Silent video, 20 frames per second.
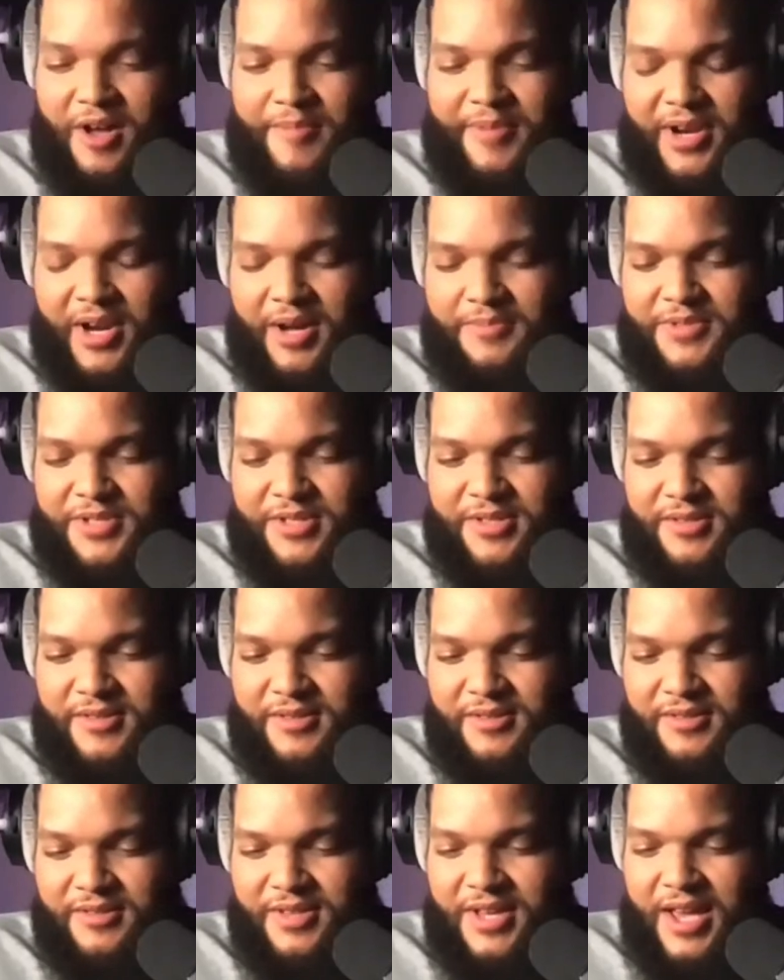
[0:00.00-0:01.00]
all, I mean, I'm just
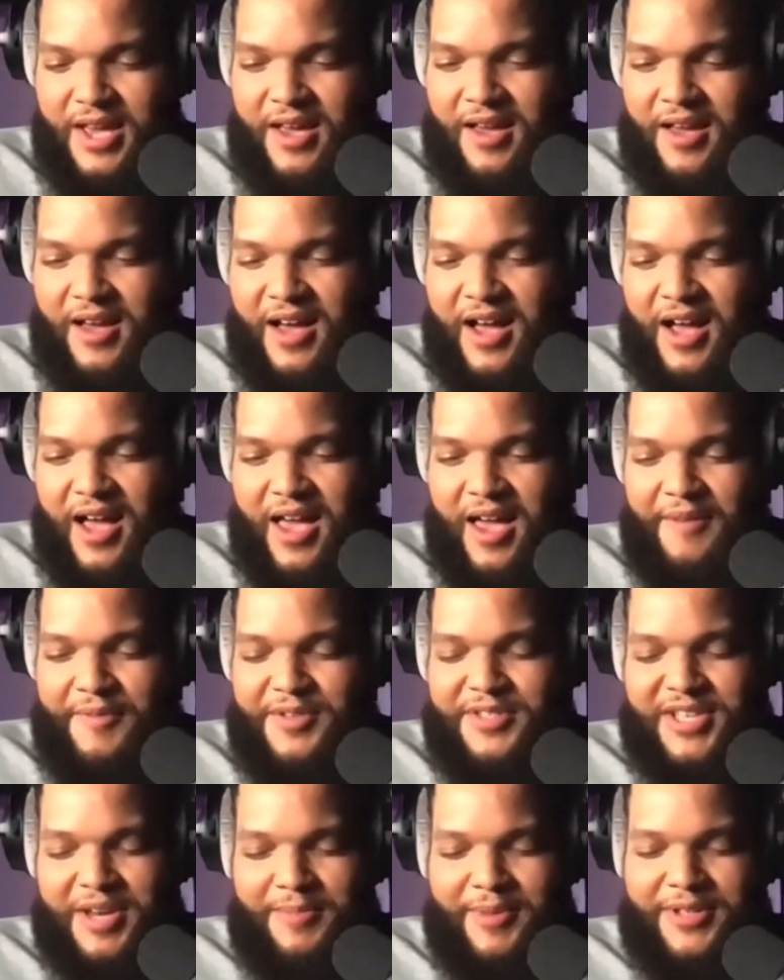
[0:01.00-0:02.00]

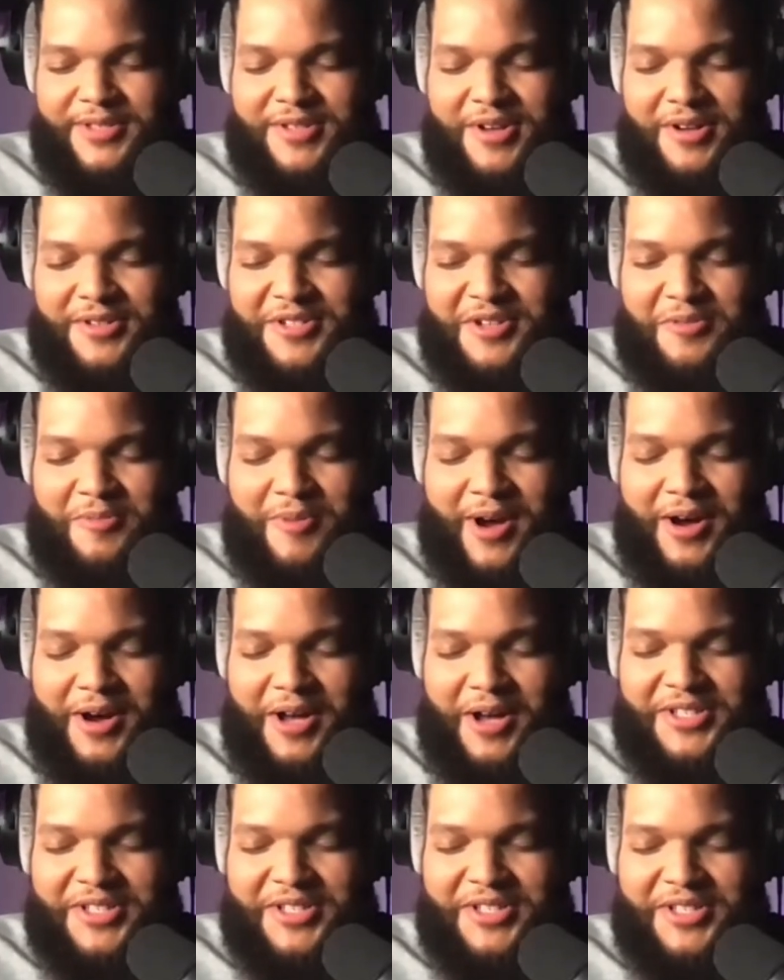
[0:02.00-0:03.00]
every time I talk to
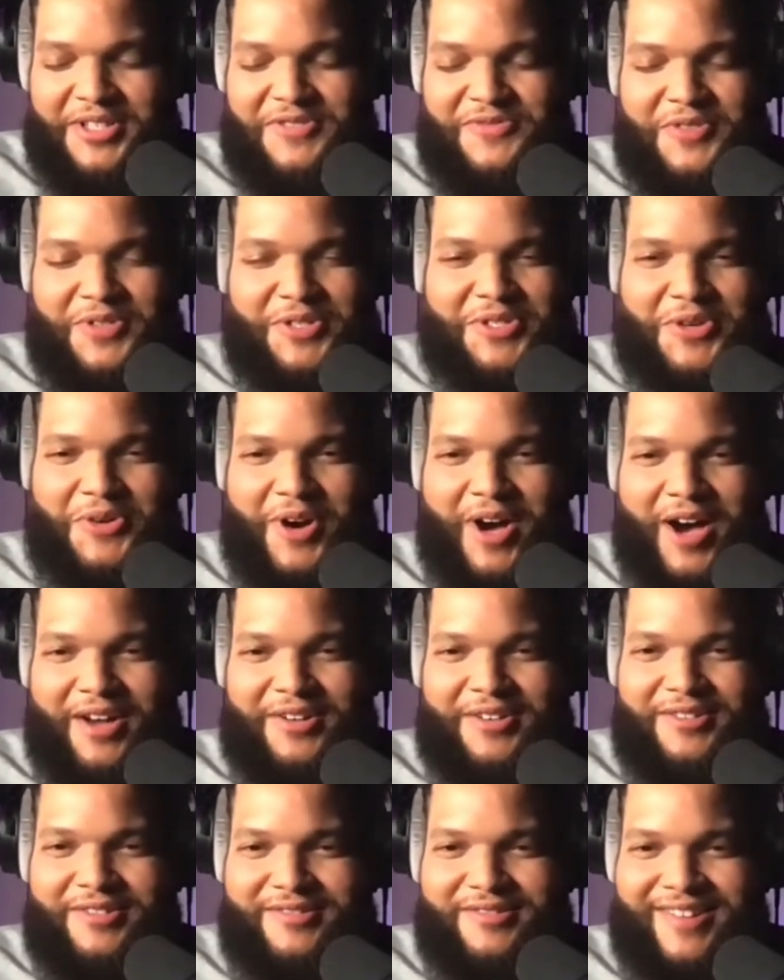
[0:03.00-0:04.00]
Kamal, I just feel so
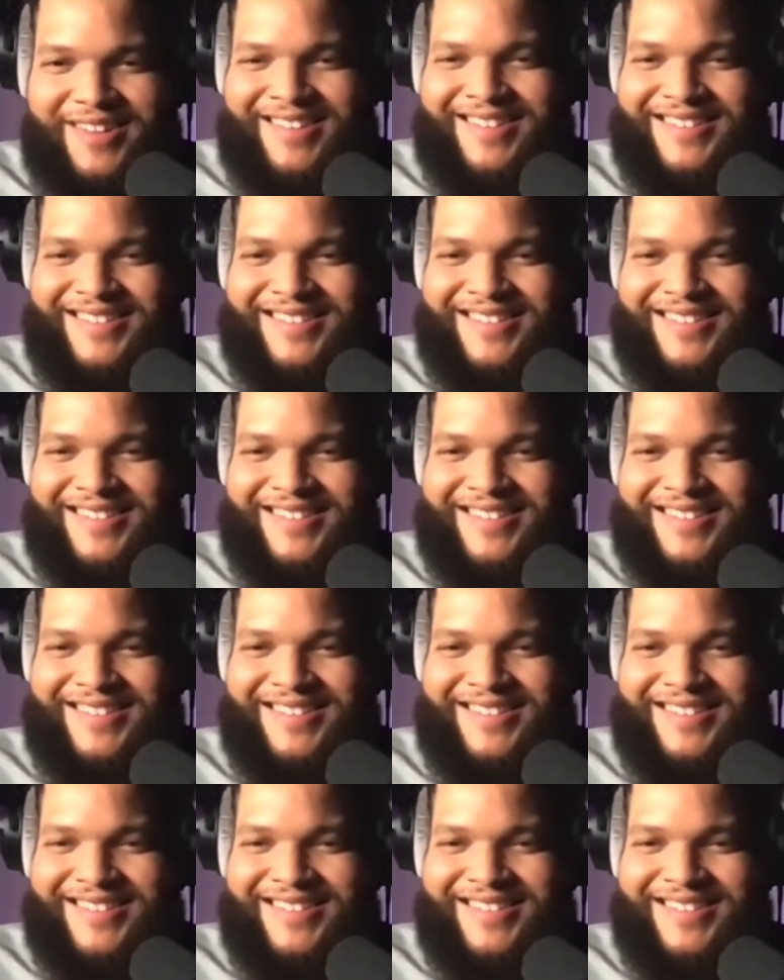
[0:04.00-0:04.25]
honored